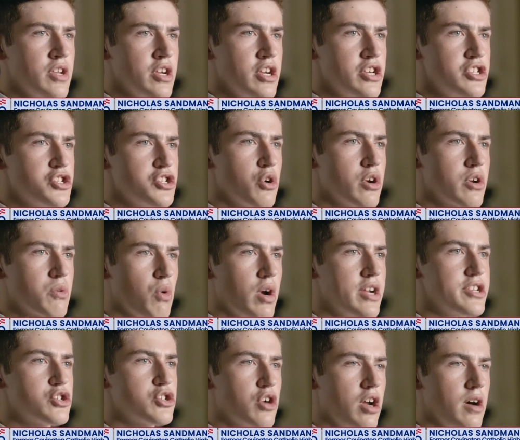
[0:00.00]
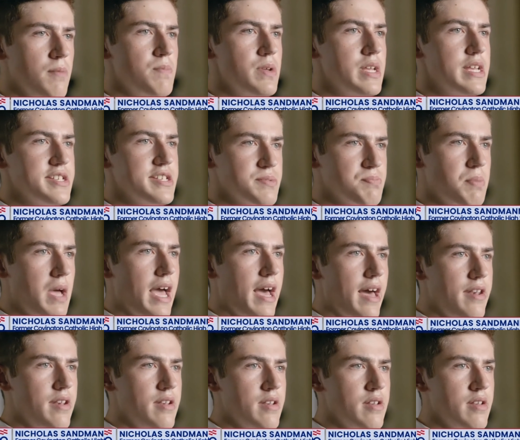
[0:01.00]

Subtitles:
showing why Trump is bad.